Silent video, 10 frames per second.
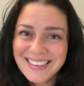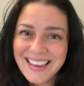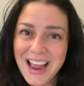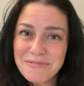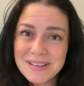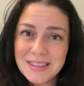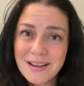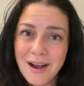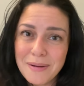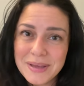I read the
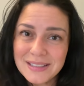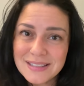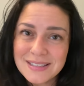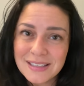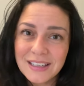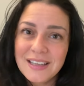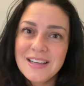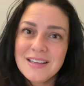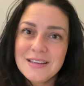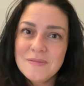comments
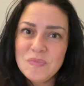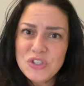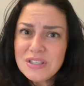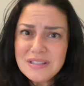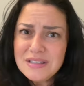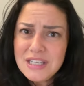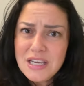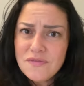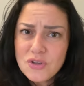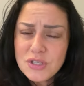just to see
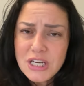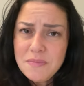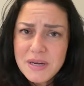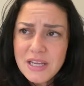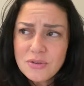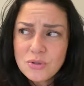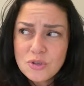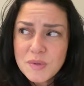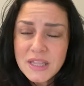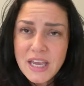if there's anybody else who's
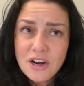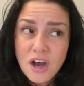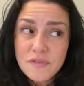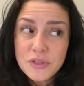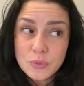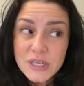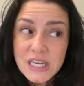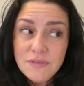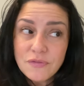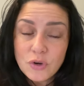been laid off
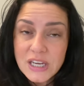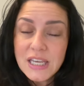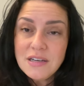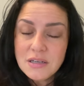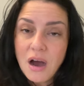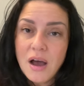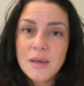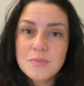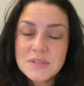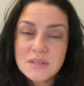three freaking
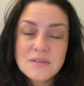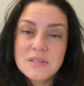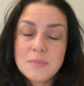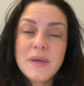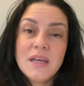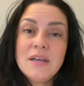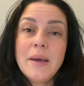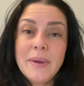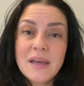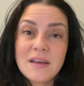times since the
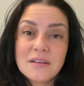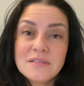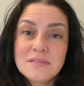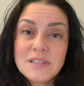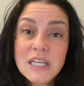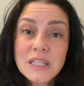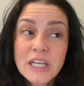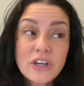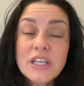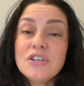pandemic in
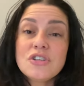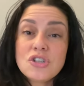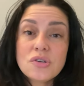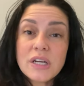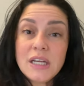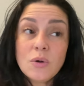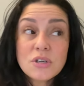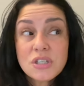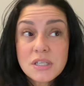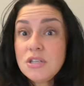their industry or
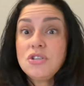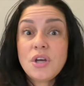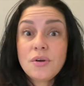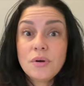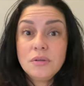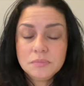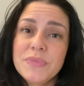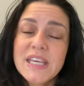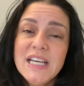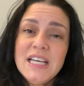just in general.
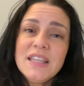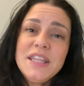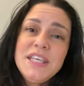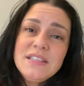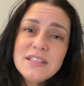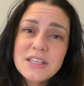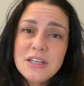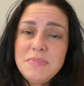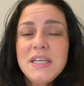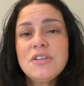This is gonna
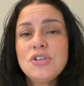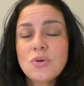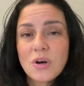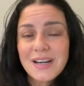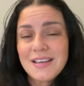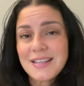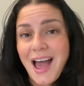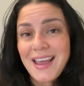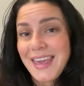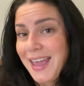be as short as
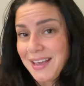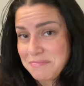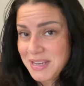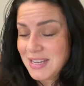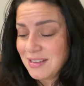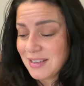I can be